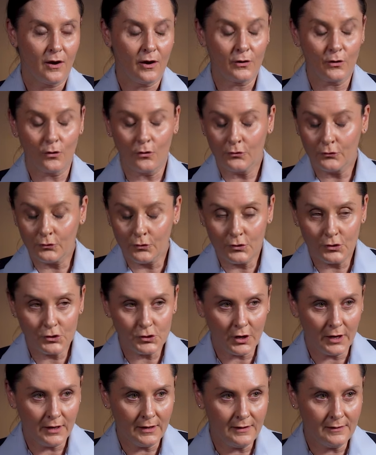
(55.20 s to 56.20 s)
I got through the
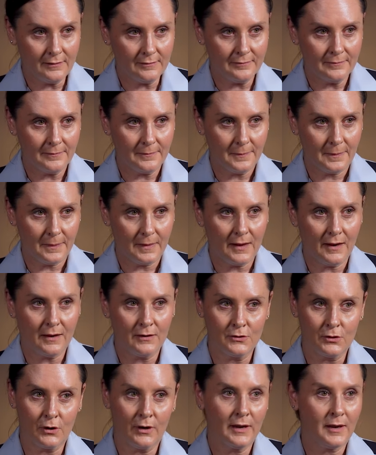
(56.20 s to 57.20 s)
training,
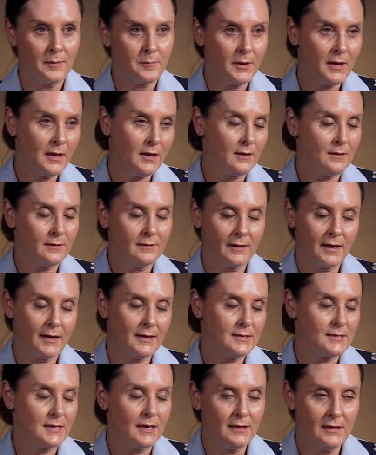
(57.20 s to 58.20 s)
and I am here
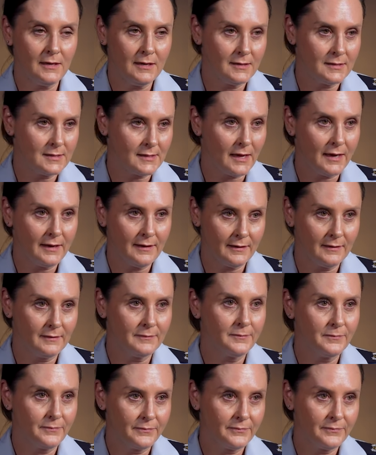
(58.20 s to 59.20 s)
18 years later.